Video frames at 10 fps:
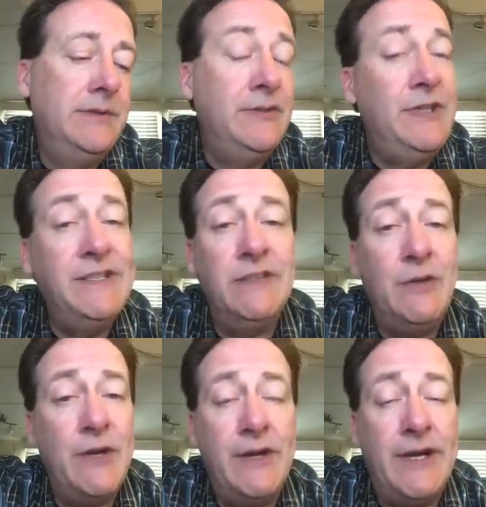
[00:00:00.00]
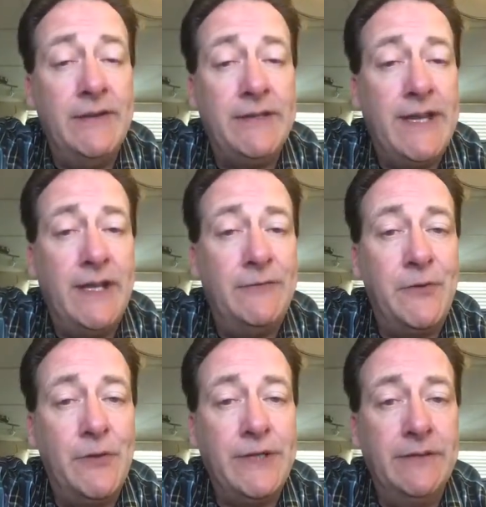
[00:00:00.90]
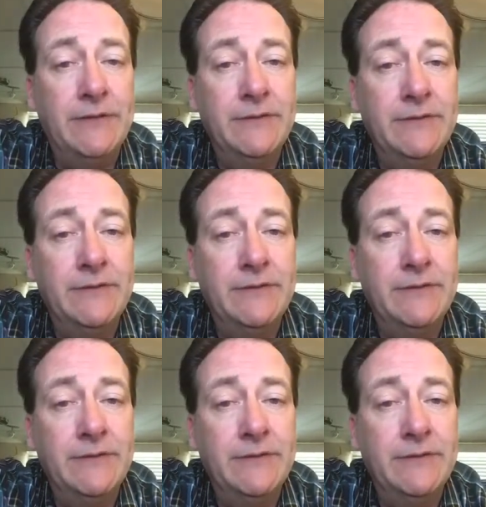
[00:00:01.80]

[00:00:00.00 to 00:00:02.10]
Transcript: She's a lawyer out in California.